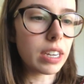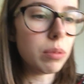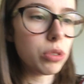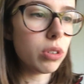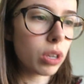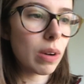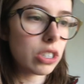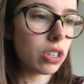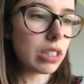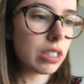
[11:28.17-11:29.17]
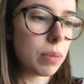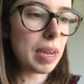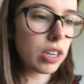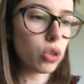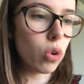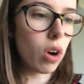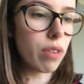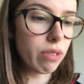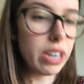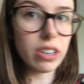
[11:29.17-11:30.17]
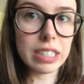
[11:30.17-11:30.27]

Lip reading: Like, I'm doing the questions to make sure I really